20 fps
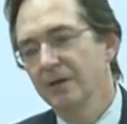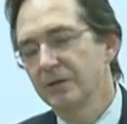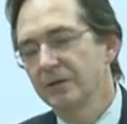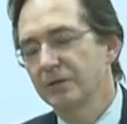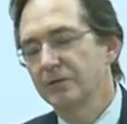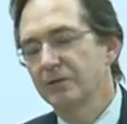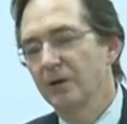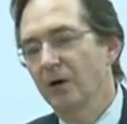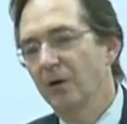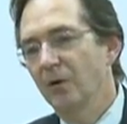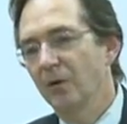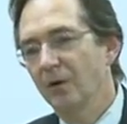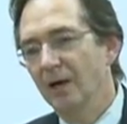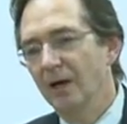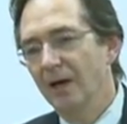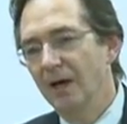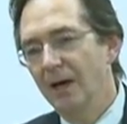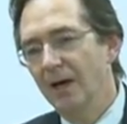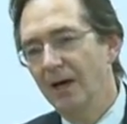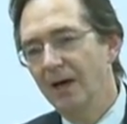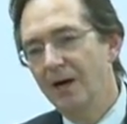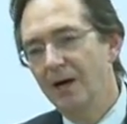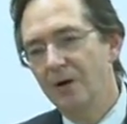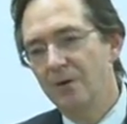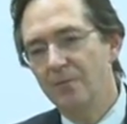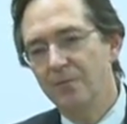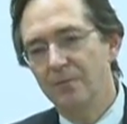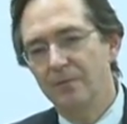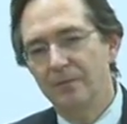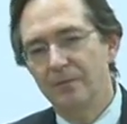So
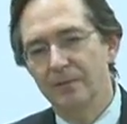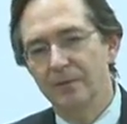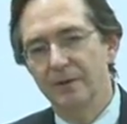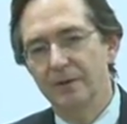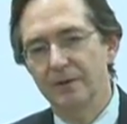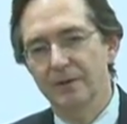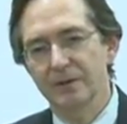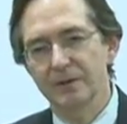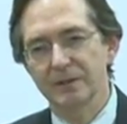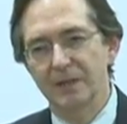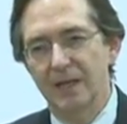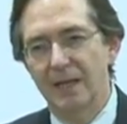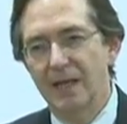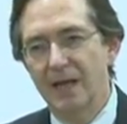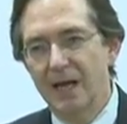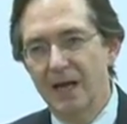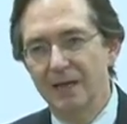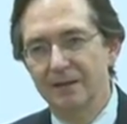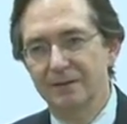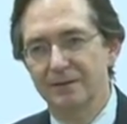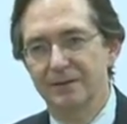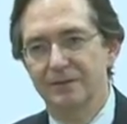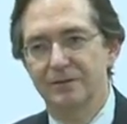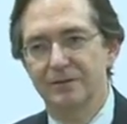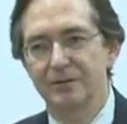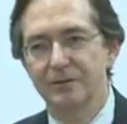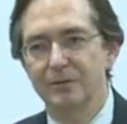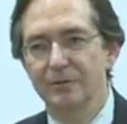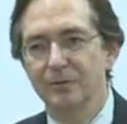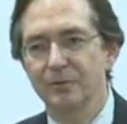um, there's a lot
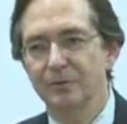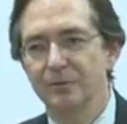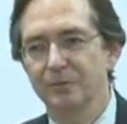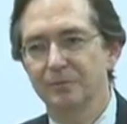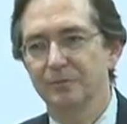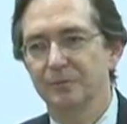to